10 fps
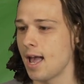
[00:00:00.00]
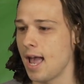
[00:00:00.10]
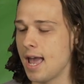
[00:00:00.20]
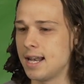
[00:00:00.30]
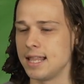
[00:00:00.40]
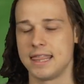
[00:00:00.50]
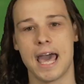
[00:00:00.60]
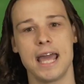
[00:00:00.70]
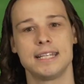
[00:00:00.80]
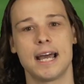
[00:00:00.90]
And
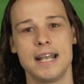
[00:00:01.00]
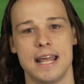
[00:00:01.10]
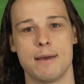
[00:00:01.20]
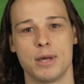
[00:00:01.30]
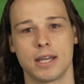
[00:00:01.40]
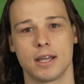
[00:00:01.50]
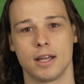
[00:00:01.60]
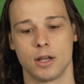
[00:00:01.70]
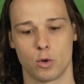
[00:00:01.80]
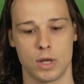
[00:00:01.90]
that dynamic
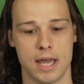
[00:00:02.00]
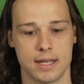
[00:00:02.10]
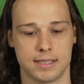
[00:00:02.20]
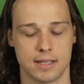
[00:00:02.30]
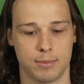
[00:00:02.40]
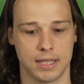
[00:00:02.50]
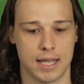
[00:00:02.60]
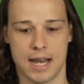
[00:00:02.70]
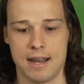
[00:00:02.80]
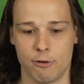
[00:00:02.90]
created something that
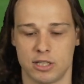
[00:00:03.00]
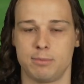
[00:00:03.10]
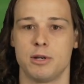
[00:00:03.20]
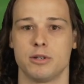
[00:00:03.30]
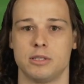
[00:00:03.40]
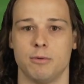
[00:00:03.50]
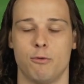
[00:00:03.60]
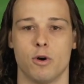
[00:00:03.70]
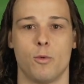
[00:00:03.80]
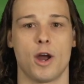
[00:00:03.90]
I never experienced
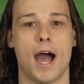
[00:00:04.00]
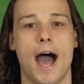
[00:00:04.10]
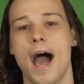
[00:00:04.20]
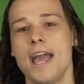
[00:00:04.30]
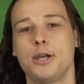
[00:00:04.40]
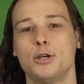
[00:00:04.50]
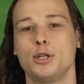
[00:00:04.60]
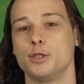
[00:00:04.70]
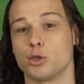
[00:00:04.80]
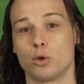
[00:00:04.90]
before, where I could
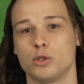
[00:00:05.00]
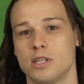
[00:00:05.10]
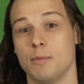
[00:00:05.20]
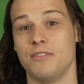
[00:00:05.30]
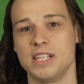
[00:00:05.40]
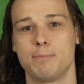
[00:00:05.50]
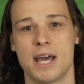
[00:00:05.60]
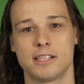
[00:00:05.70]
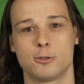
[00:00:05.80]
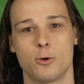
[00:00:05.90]
control some of his
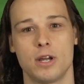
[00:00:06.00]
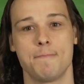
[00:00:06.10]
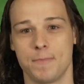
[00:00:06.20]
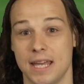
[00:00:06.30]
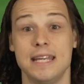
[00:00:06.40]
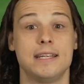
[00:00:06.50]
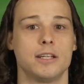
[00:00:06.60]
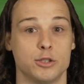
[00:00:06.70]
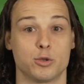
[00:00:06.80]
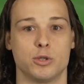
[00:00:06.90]
backstory and he could
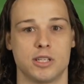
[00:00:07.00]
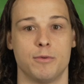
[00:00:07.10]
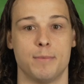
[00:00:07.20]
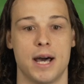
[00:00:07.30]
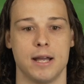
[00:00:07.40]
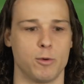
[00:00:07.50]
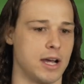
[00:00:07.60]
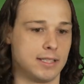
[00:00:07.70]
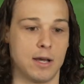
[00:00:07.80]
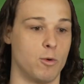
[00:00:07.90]
control some of mine, where
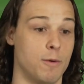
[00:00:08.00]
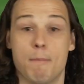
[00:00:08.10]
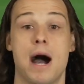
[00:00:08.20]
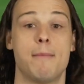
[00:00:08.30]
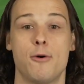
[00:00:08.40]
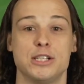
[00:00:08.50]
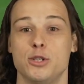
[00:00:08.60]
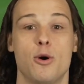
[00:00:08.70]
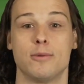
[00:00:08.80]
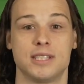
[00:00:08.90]
I'd say, well, Mom always
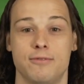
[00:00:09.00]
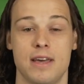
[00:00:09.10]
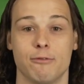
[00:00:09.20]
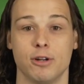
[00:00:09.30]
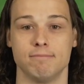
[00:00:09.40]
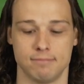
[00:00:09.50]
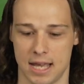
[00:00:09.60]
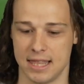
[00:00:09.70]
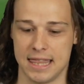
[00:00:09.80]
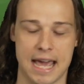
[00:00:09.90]
knew I was the favorite,
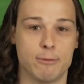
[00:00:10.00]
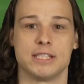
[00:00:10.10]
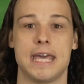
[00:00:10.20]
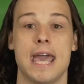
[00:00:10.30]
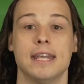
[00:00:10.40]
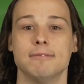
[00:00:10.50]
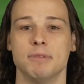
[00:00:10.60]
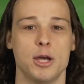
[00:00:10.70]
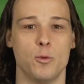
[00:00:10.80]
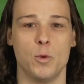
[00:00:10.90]
and then that was canon.
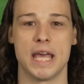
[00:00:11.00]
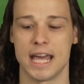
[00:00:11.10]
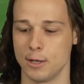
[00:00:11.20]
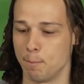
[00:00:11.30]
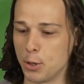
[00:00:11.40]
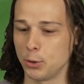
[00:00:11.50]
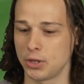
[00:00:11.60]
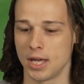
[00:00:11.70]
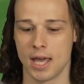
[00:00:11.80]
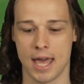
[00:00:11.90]
We had to both
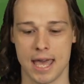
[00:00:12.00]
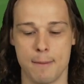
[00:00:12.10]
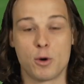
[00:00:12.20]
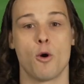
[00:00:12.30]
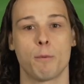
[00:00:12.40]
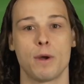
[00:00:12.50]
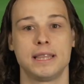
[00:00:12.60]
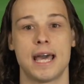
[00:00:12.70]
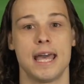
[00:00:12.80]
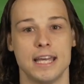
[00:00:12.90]
incorporate
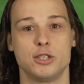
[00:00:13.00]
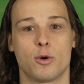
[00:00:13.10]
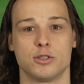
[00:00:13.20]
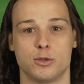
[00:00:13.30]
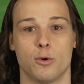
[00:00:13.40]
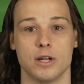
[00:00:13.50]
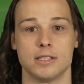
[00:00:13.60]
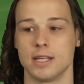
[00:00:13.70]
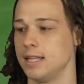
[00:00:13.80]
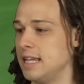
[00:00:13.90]
that into our
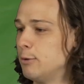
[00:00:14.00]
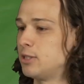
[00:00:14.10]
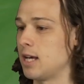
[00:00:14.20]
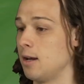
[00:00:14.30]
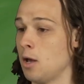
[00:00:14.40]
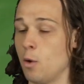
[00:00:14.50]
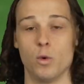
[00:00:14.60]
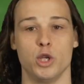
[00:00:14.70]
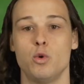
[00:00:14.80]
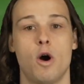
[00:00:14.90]
stories. And then he would say,
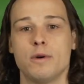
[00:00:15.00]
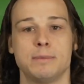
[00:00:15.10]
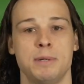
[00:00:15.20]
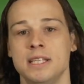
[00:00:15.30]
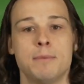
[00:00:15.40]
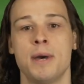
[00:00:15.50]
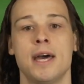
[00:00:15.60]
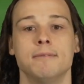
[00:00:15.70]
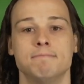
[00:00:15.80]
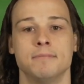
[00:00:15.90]
well, you always peed the
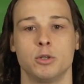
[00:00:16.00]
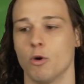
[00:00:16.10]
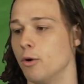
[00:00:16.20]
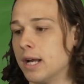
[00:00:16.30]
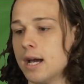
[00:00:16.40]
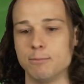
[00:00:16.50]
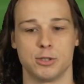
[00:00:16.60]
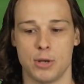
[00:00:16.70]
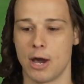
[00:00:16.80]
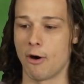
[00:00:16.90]
bed growing up. So
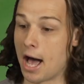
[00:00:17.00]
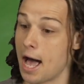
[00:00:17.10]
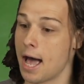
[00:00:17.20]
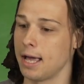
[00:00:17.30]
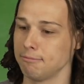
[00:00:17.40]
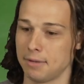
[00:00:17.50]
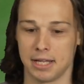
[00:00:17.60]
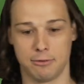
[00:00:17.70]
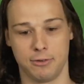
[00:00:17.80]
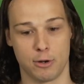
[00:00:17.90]
now I had
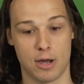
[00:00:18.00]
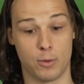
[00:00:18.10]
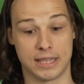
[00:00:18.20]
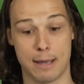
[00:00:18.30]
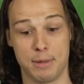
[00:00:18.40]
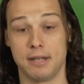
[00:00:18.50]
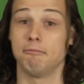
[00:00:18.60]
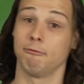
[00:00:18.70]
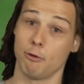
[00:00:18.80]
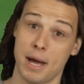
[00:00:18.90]
to figure out what that meant
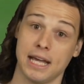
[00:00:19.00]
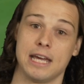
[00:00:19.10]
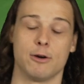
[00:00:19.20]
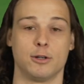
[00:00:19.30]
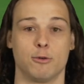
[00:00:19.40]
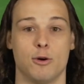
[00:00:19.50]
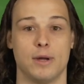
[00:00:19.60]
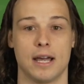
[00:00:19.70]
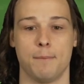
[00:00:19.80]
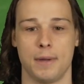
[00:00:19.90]
for my character
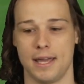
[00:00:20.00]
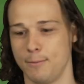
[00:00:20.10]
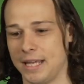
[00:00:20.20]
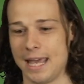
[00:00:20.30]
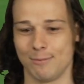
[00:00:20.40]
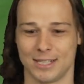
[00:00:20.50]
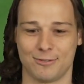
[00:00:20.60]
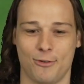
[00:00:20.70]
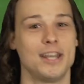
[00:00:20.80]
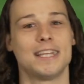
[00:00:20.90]
growing up. And it became this
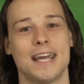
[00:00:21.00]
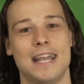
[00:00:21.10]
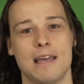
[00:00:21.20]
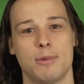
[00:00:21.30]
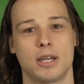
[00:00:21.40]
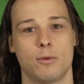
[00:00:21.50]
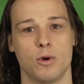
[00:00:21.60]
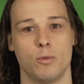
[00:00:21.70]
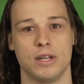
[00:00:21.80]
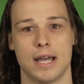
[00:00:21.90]
fun dynamic
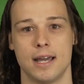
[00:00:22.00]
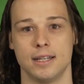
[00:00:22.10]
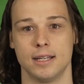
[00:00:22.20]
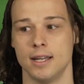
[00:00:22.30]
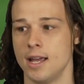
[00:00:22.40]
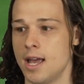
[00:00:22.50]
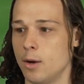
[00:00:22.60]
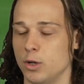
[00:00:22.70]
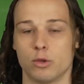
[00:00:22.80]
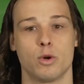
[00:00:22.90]
where we kind of
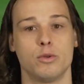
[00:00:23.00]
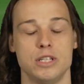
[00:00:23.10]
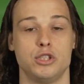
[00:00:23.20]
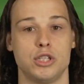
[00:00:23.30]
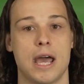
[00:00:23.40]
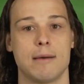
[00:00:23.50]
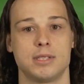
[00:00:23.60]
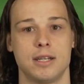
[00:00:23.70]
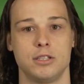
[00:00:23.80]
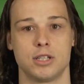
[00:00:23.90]
would throw these jabs
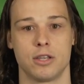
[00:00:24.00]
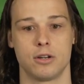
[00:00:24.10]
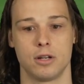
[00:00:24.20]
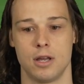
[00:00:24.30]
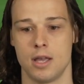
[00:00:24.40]
at each other.